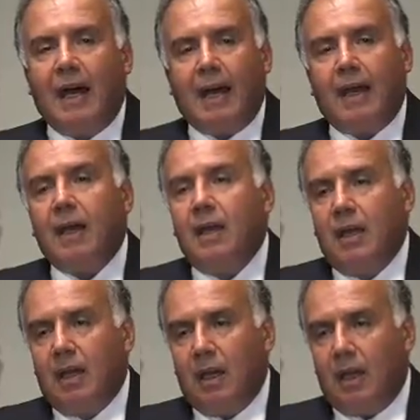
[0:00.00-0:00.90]
are
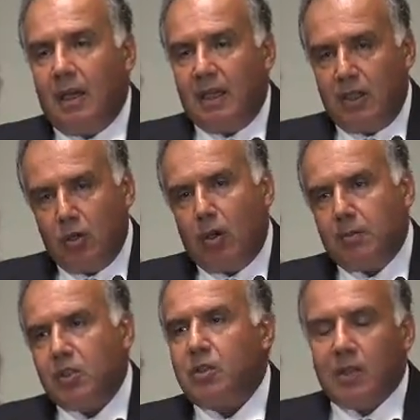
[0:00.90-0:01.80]

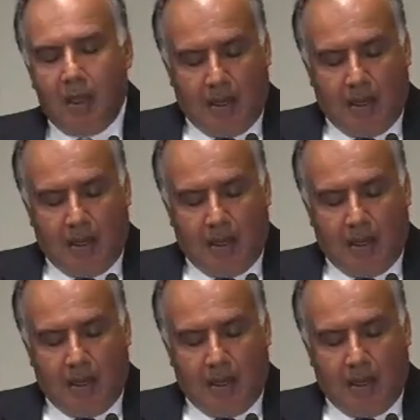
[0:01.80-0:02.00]
enormous.